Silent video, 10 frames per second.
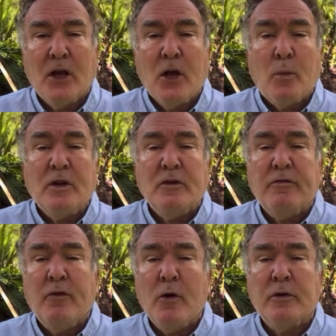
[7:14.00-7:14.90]
We look
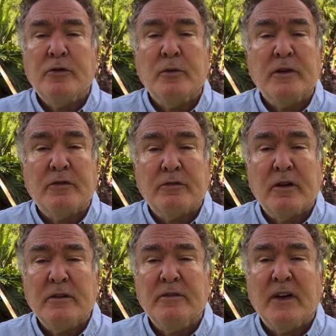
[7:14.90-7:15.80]
forward to a
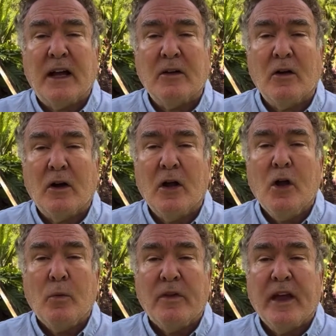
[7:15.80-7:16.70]
constructive dialogue
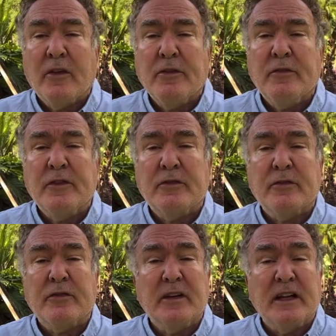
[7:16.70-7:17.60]
with health
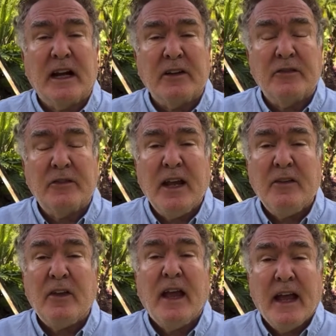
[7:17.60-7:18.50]
officials in the United
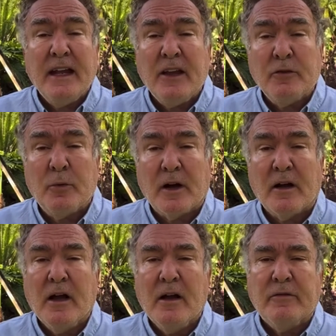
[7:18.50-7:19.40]
States and elsewhere
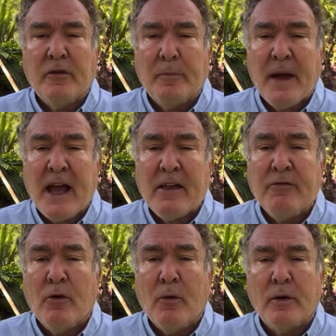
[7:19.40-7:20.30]
for the path
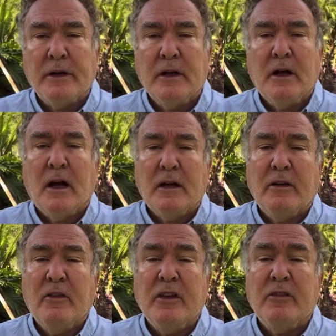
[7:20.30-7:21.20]
forward
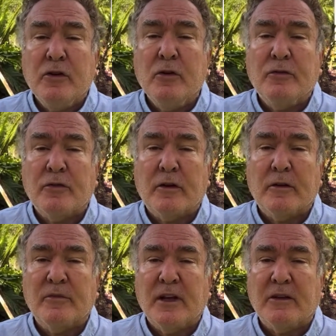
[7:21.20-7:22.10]
under these new
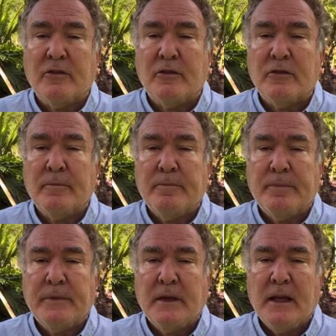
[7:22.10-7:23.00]
circumstances.
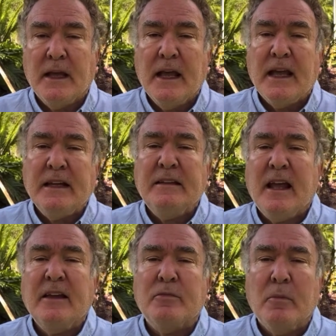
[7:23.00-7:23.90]
It
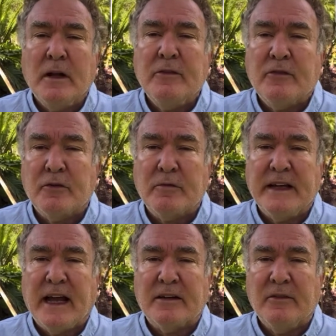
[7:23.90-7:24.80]
takes months to
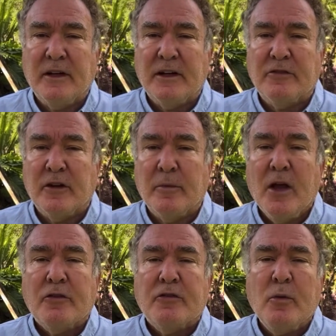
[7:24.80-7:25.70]
reactivate a ship,
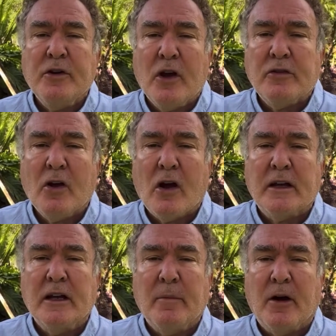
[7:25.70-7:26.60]
so we're not
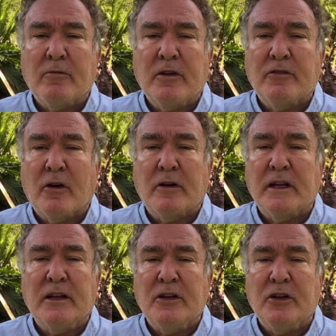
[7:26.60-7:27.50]
talking about restarting
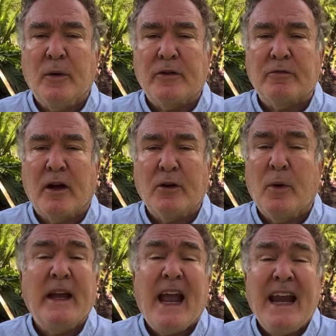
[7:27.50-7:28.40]
in the U.S. right
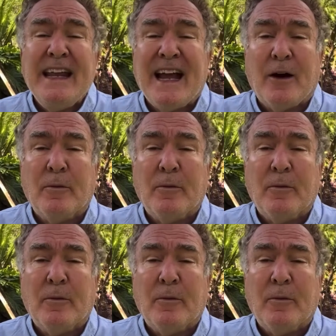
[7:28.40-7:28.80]
away anyhow.